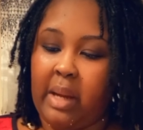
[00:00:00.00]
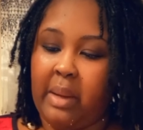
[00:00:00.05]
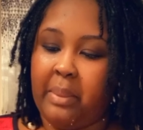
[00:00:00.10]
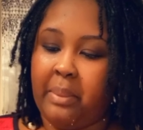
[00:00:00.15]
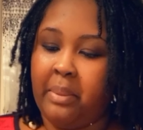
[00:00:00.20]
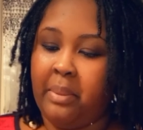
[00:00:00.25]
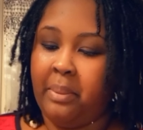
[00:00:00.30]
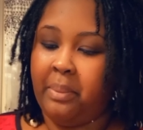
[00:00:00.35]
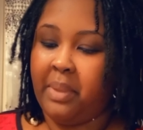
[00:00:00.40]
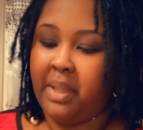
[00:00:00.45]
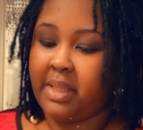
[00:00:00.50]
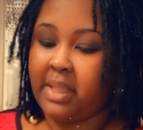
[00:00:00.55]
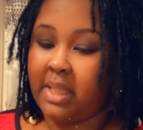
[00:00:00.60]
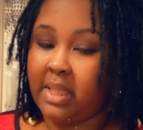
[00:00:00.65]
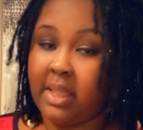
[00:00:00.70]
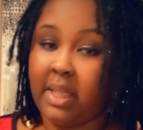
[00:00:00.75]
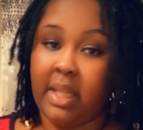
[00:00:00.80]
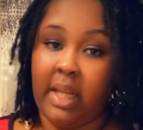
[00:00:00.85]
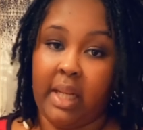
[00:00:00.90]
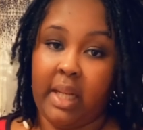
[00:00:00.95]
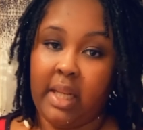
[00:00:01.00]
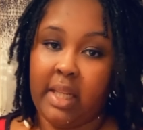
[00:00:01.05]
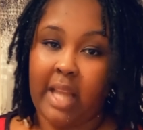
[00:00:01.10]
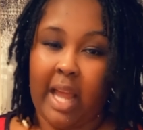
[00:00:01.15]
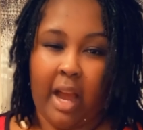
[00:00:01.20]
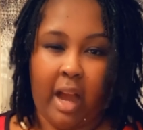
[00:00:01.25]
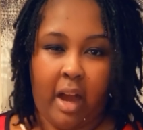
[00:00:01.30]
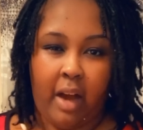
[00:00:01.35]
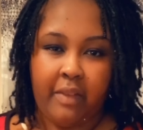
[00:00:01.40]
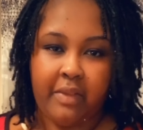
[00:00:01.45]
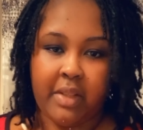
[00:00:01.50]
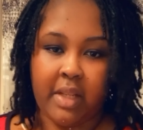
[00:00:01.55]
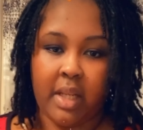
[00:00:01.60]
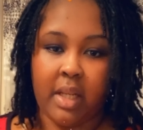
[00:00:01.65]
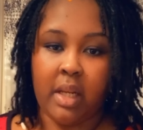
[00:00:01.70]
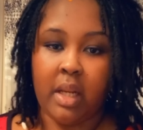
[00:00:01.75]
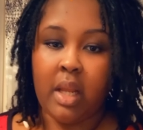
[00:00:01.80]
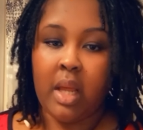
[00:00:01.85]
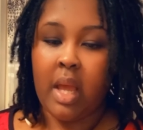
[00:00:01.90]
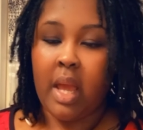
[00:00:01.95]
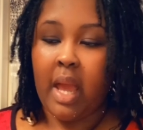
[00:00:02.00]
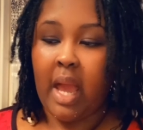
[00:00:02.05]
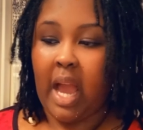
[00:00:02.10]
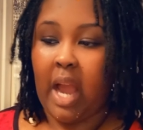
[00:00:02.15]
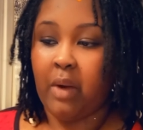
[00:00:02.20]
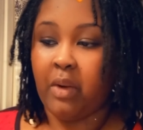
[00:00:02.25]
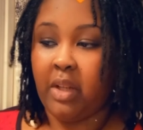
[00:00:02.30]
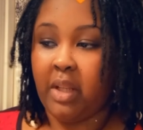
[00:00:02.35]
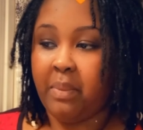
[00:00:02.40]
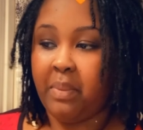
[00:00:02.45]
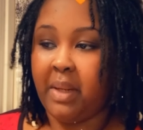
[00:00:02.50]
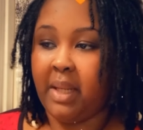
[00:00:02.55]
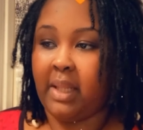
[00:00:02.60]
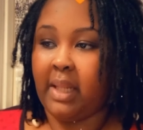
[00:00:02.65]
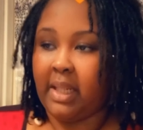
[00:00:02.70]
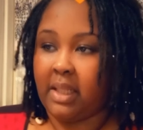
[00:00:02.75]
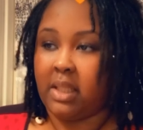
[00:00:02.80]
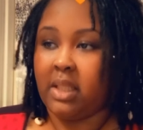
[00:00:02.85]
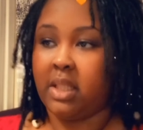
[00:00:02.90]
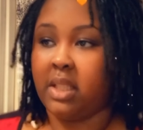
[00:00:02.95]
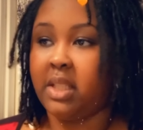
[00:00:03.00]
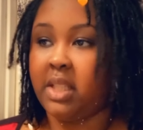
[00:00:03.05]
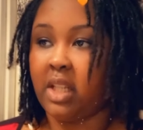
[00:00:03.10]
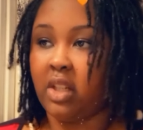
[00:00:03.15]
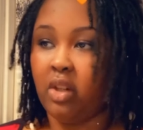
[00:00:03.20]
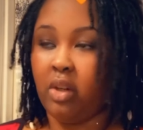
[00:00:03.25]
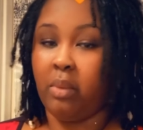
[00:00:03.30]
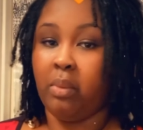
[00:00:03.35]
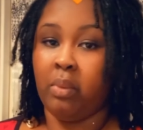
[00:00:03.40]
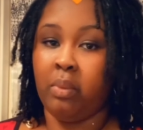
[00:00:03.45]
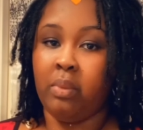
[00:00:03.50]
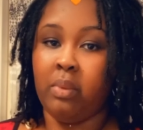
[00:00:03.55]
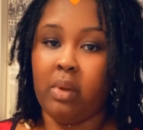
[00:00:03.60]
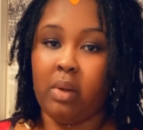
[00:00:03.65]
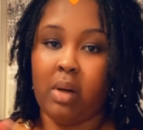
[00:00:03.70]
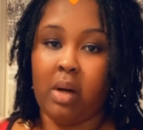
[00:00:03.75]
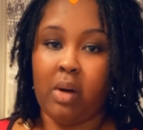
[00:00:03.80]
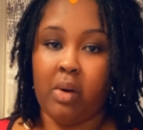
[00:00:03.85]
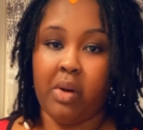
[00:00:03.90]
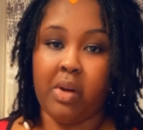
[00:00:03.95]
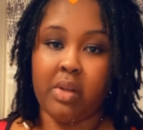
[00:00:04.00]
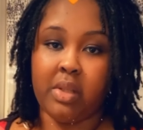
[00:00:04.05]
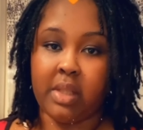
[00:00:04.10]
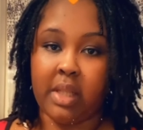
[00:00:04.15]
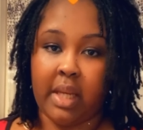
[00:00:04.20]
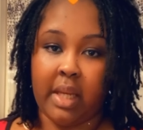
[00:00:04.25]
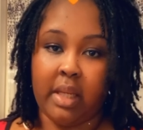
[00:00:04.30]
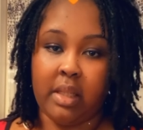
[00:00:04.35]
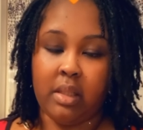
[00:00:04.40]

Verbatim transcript: put this in that often. I really put like the single oils in